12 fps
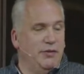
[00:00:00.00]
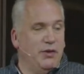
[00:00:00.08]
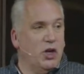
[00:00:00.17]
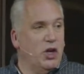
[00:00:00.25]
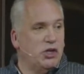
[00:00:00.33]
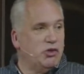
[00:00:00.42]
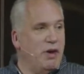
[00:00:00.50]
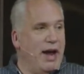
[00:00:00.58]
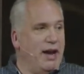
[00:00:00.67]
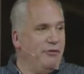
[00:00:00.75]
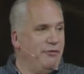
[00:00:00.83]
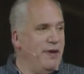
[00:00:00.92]
if you're going to
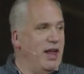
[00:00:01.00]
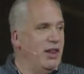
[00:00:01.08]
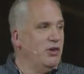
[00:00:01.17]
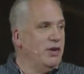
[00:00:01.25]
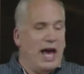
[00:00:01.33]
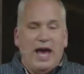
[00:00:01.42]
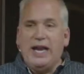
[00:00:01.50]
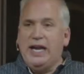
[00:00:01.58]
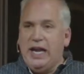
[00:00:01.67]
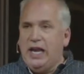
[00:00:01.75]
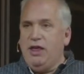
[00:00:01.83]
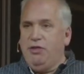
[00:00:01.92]
try to follow God
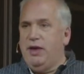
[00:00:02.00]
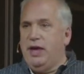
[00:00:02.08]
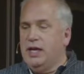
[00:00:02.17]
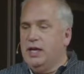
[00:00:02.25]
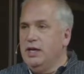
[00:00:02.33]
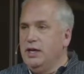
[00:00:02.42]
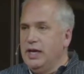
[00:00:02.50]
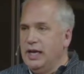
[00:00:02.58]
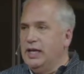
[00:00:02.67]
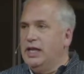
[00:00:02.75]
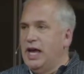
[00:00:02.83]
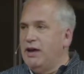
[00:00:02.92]
in anything
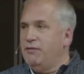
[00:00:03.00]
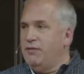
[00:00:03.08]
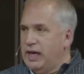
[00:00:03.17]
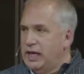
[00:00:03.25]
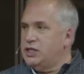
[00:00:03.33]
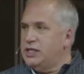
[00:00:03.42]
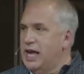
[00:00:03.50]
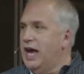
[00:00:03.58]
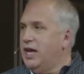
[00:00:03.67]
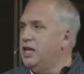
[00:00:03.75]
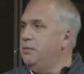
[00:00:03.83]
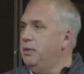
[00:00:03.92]
in life, it's
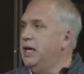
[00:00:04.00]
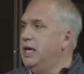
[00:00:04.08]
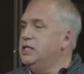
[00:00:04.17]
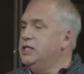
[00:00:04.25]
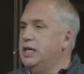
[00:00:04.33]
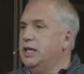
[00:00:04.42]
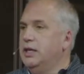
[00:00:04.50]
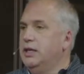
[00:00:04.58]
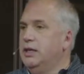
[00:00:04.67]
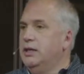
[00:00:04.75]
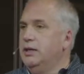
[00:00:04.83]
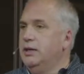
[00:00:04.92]
not going to be easy.
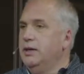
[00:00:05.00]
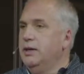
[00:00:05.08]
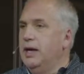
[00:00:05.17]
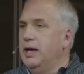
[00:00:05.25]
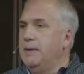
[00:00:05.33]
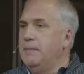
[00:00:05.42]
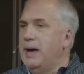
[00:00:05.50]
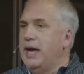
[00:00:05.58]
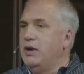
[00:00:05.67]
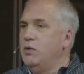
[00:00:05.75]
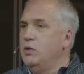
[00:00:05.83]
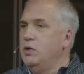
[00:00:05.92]
Um,
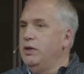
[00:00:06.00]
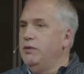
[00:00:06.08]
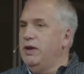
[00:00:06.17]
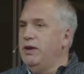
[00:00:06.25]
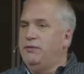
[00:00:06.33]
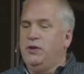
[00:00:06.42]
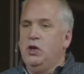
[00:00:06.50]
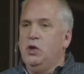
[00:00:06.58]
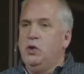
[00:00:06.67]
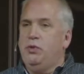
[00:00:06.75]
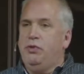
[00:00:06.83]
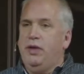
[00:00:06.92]
I don't, if, if
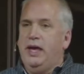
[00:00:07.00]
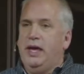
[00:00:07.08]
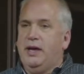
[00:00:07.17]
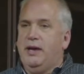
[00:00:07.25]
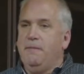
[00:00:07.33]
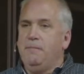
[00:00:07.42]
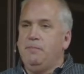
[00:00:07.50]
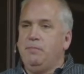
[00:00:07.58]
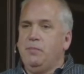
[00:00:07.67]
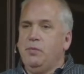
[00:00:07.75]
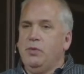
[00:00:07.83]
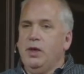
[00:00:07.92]
you think
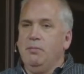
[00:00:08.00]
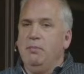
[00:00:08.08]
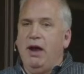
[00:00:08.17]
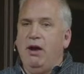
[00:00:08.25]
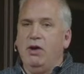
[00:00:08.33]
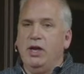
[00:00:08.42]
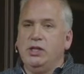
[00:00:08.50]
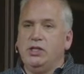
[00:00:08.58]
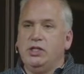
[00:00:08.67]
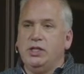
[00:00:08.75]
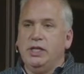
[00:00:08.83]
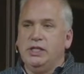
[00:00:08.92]

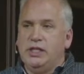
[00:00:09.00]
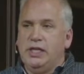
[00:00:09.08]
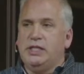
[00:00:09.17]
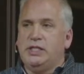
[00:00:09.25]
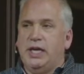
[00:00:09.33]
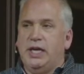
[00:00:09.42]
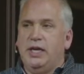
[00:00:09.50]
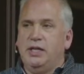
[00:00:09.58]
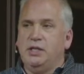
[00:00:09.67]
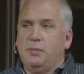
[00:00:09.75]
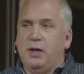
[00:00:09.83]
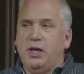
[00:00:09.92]
marriage is easy,
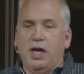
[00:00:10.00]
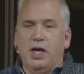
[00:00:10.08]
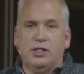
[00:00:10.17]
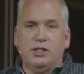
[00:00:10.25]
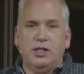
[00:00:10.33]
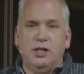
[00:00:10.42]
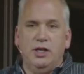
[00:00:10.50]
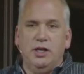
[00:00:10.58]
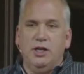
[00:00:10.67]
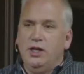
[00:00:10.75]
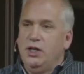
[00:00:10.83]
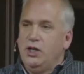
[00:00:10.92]
it's because
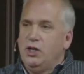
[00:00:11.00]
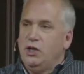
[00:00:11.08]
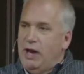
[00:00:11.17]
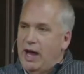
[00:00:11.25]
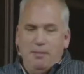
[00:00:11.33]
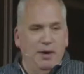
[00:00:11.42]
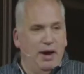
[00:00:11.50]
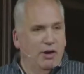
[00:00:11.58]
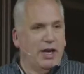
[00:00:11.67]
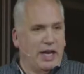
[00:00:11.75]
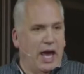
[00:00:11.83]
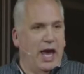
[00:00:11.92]
you're not
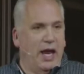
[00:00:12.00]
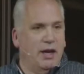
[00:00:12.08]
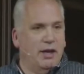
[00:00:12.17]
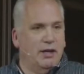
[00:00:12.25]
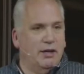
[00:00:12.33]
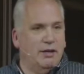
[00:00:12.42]
married yet.